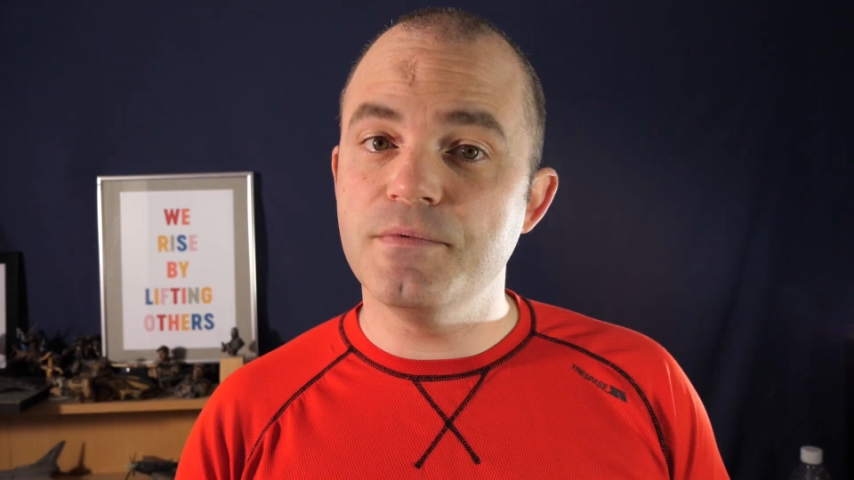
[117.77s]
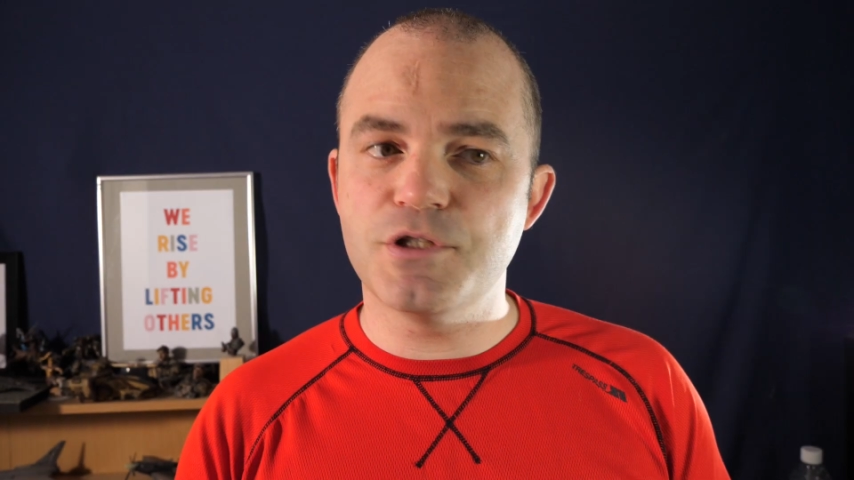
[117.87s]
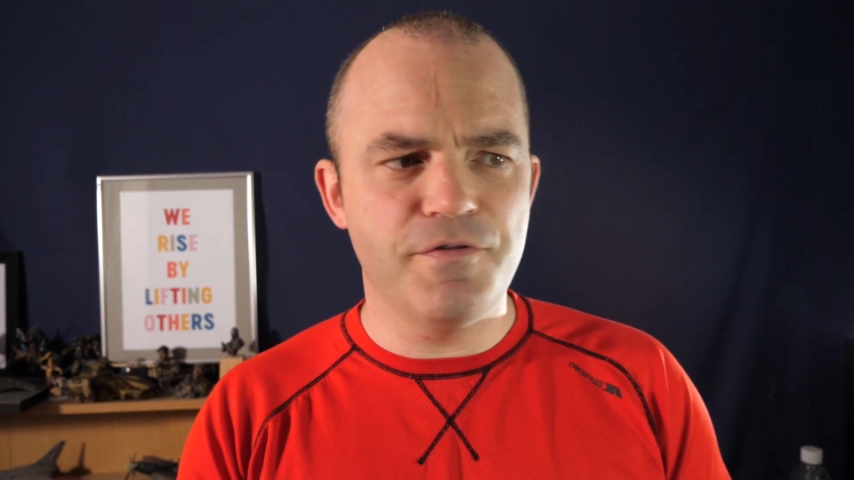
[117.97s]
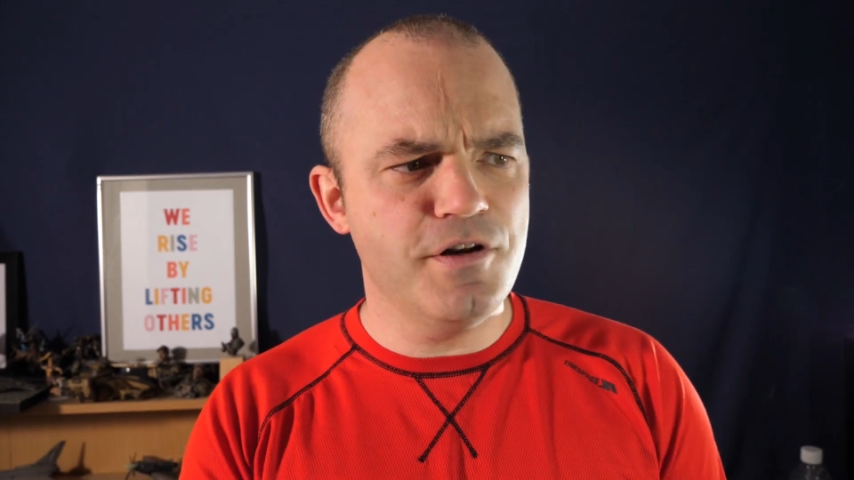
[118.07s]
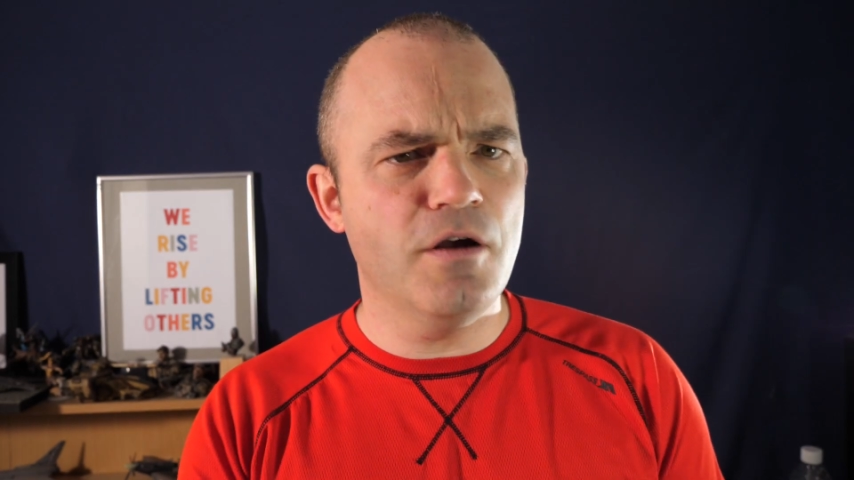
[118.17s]

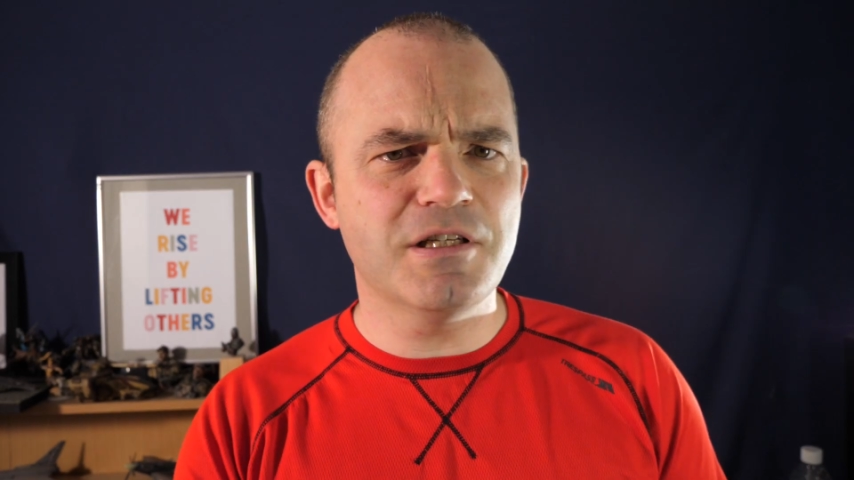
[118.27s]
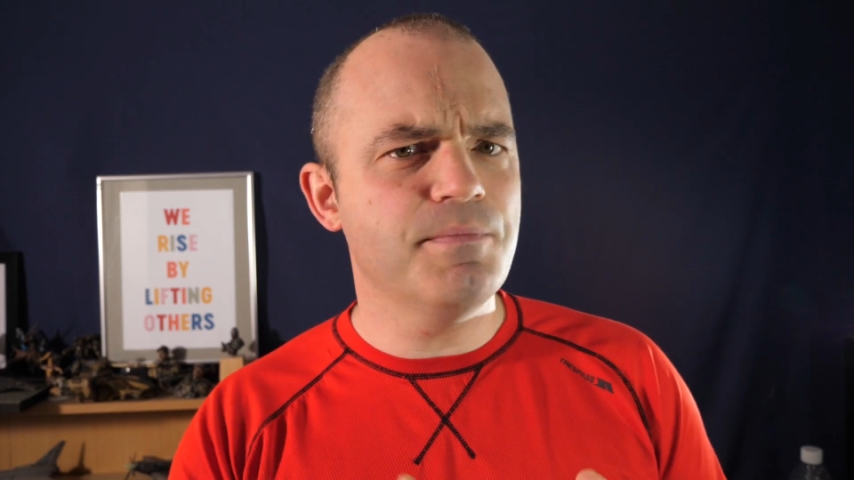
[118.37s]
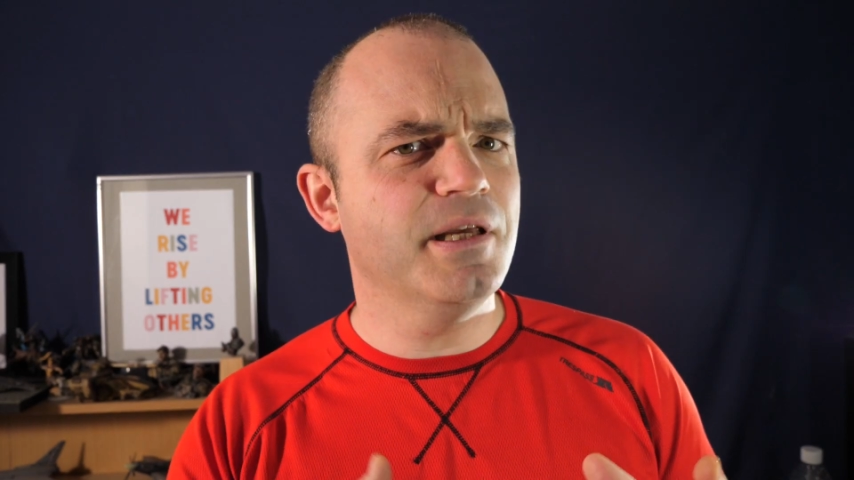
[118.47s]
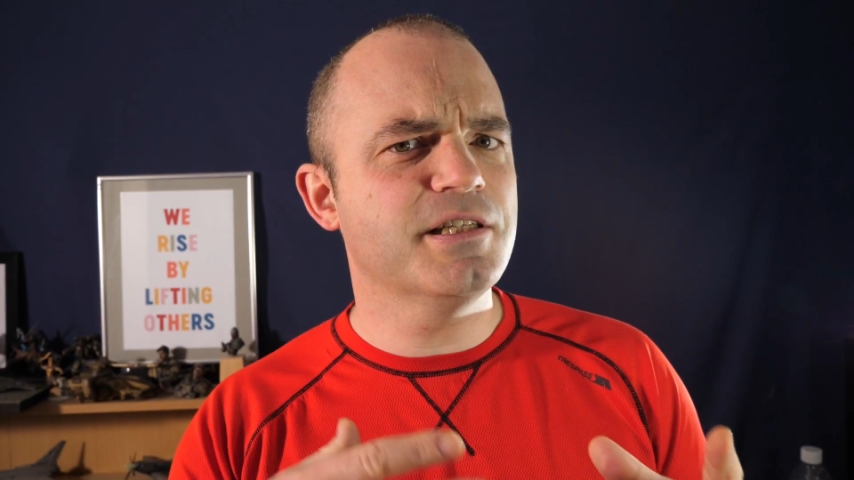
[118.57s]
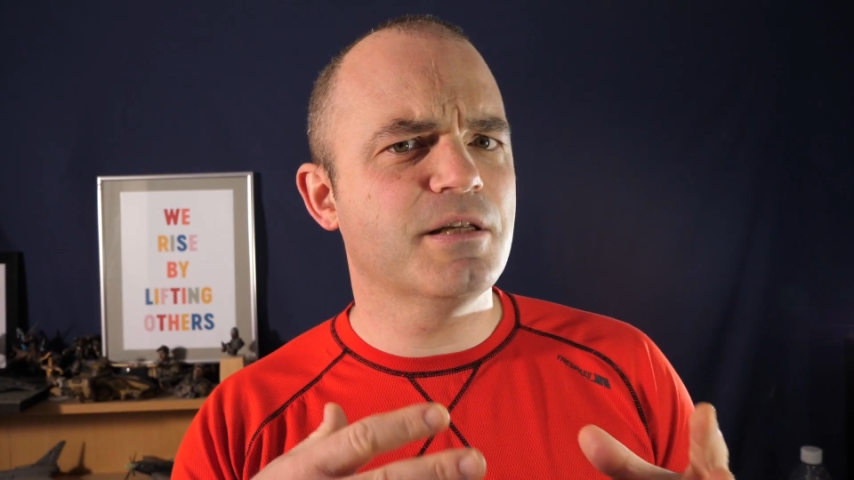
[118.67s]
So if you know
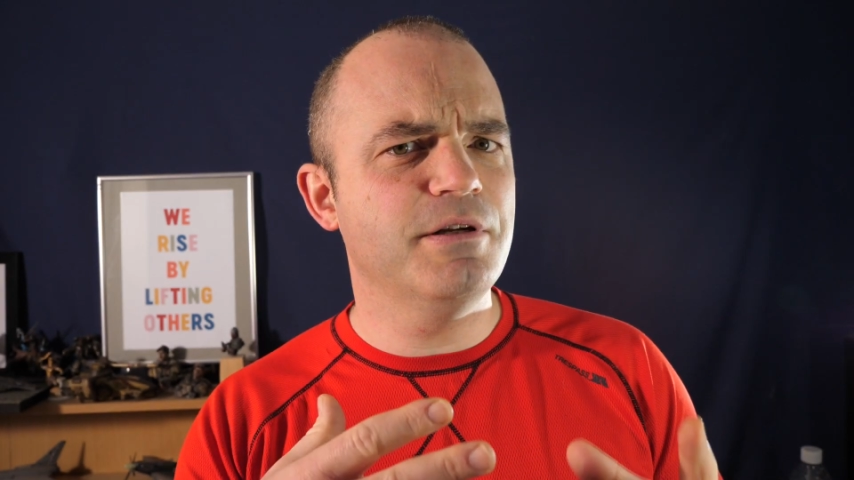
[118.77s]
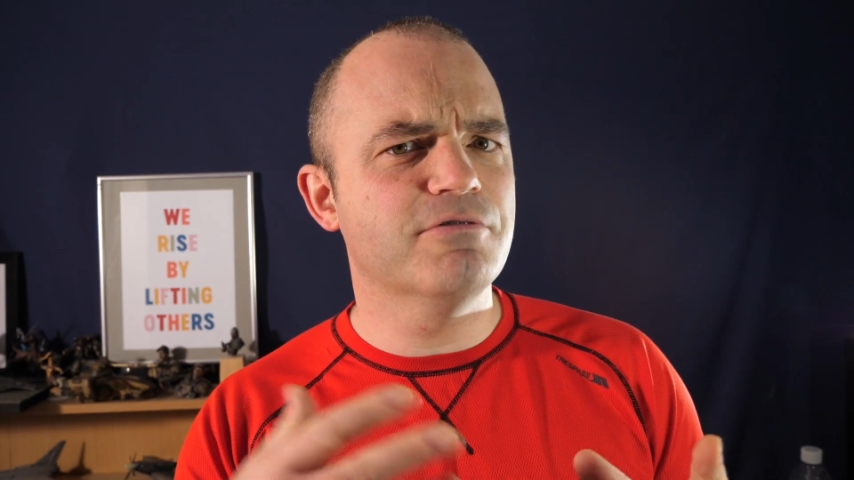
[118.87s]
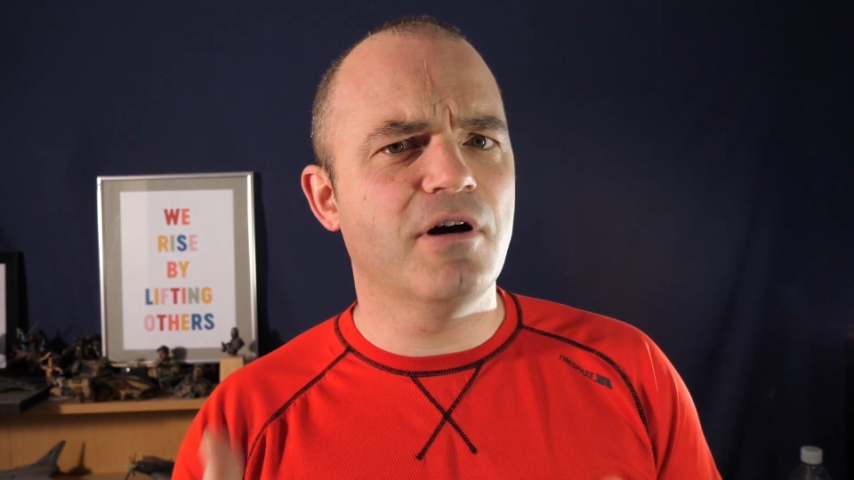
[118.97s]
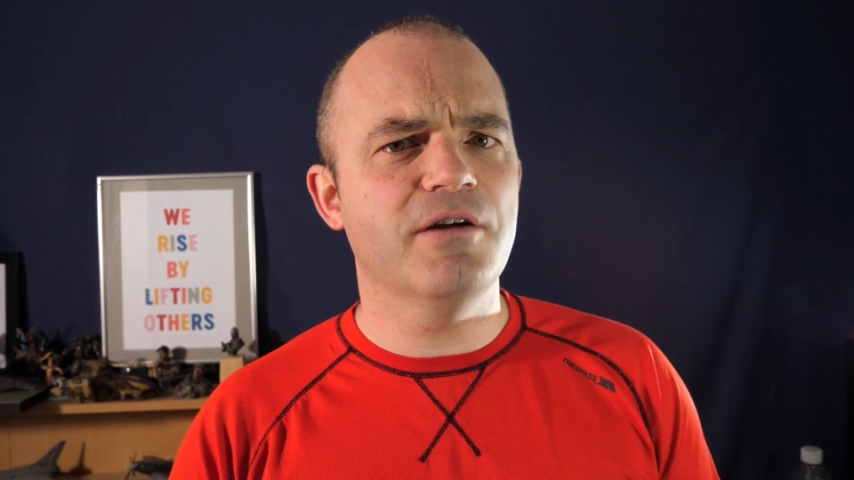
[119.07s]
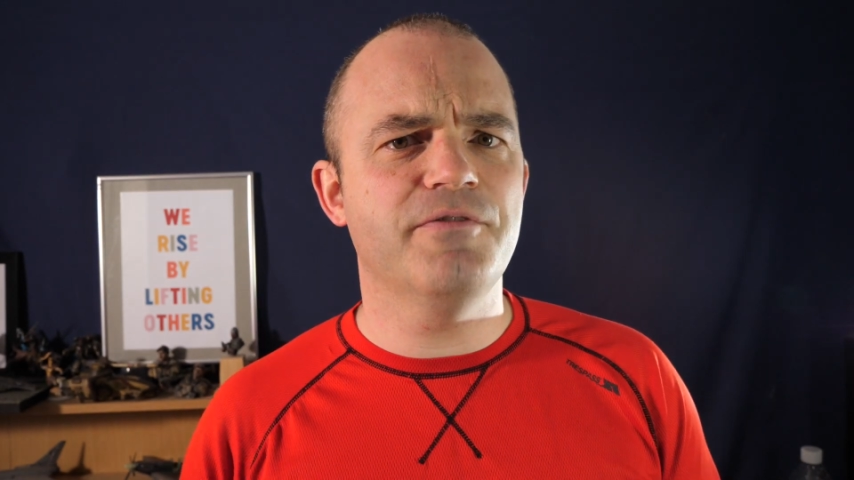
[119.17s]
something's going to be
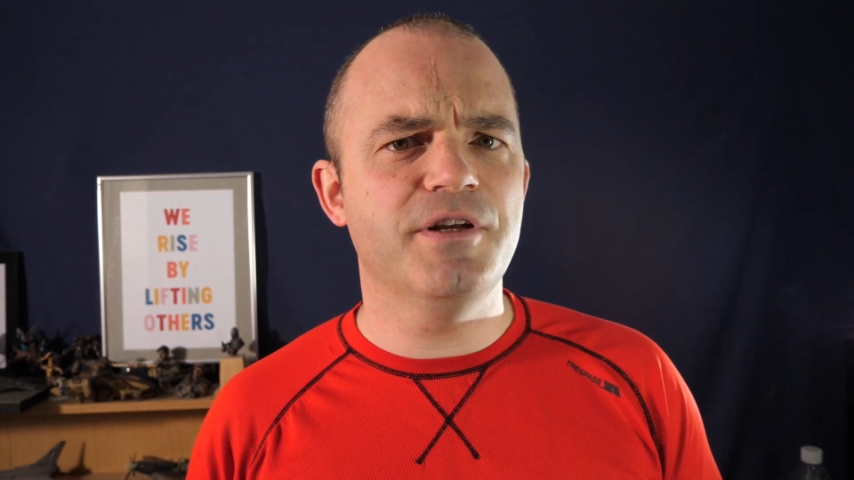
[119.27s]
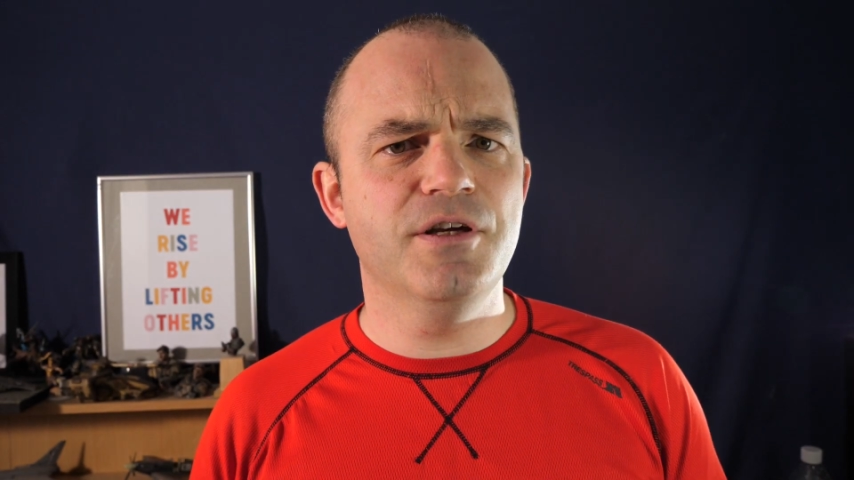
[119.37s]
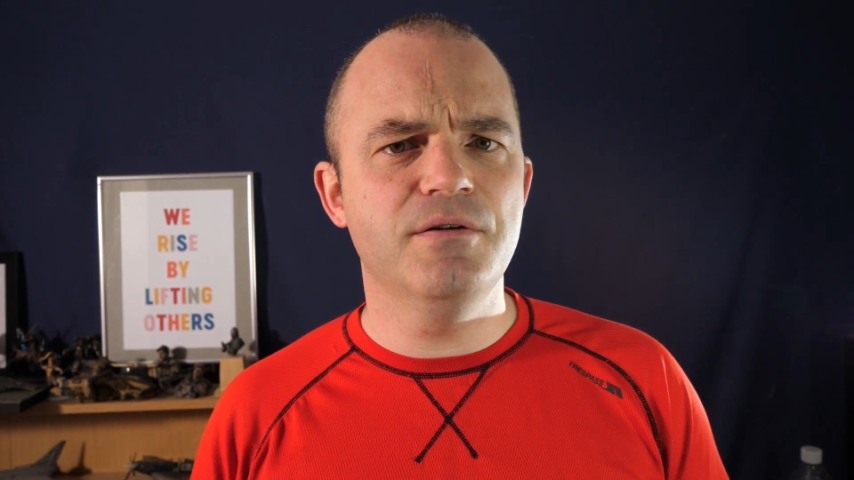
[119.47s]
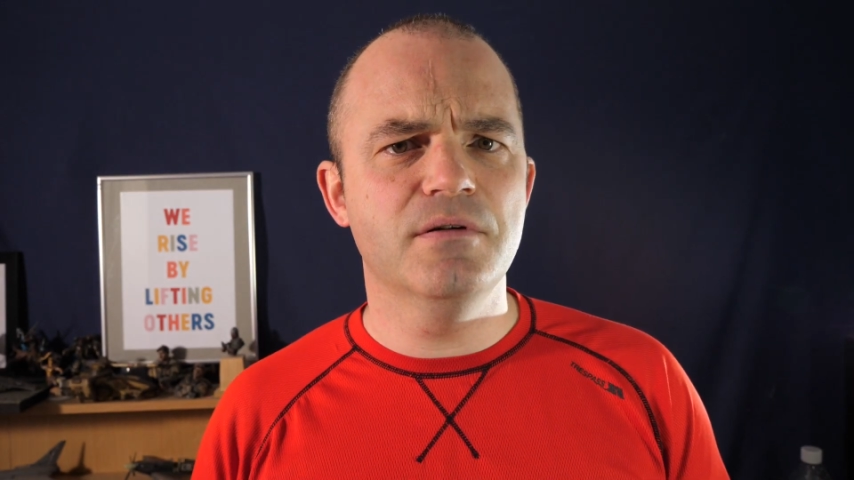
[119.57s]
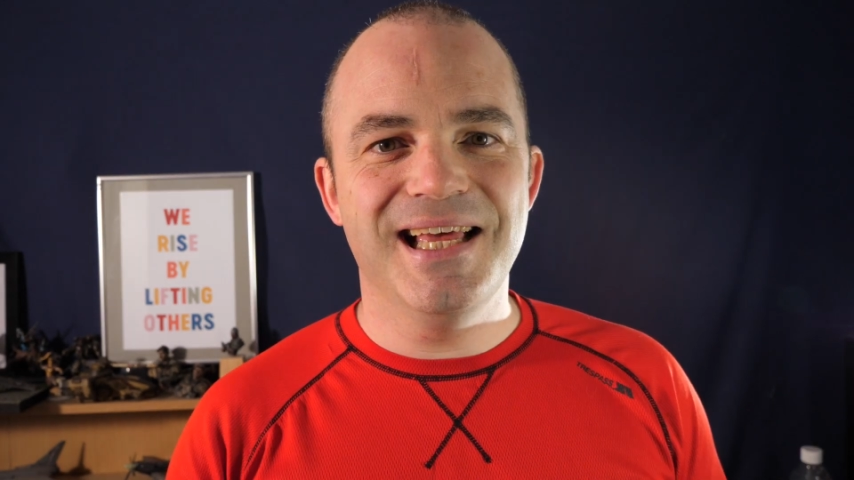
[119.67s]
right for
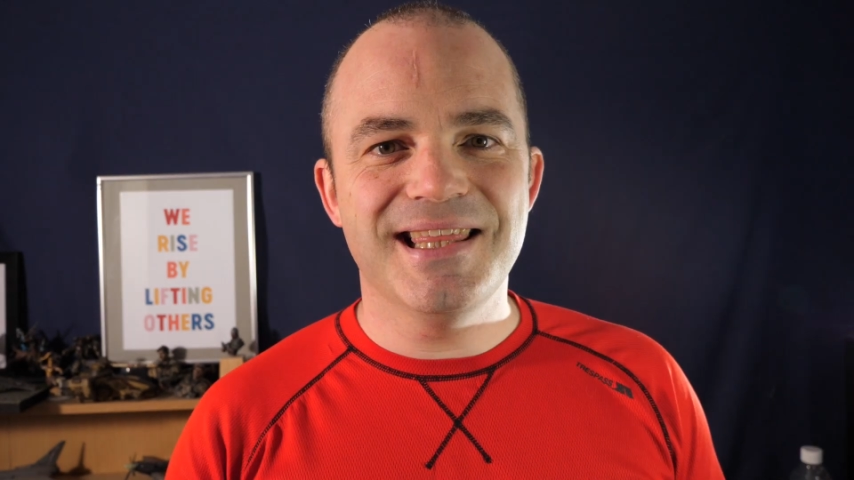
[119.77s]
you,